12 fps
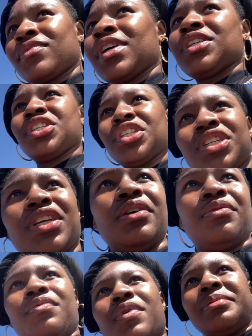Shit,
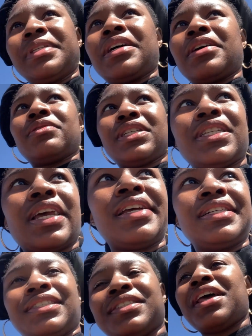what was I gonna say?
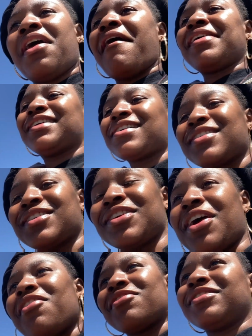So
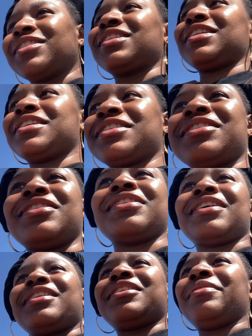y'all gonna see this little
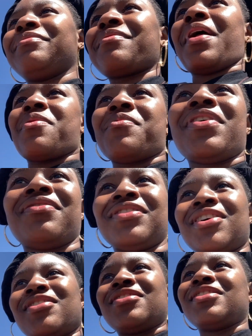clip in my
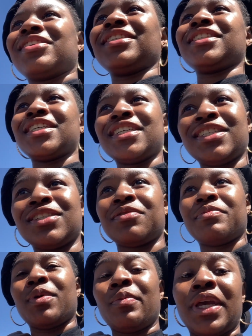vlog. It's gonna
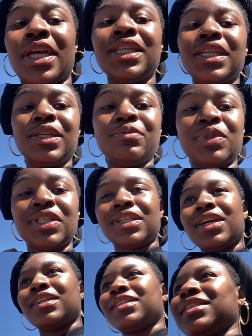be me and Liv
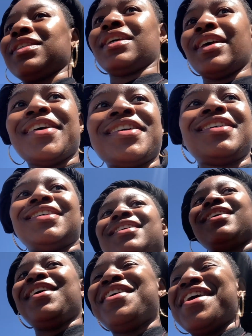discussing.
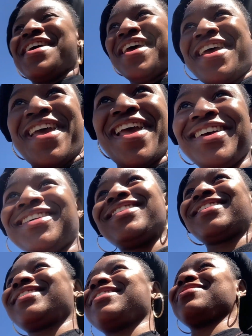
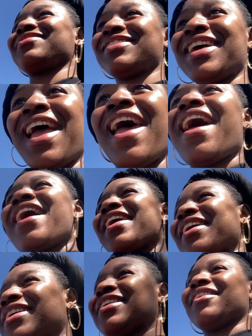Sorry.
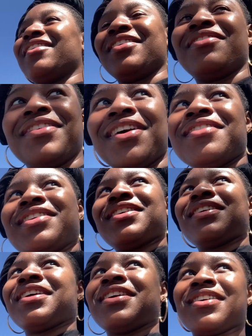And y'all, if y'all could
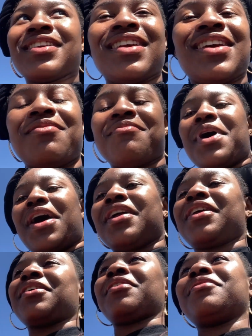hear the damn
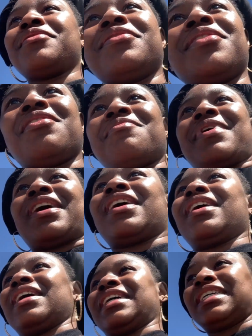audio, oh my
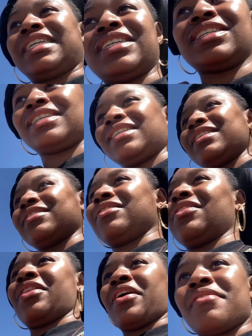god, this shit is
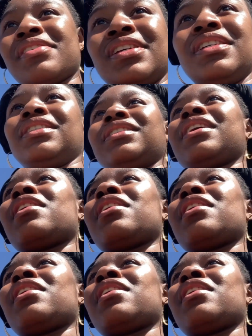hilarious.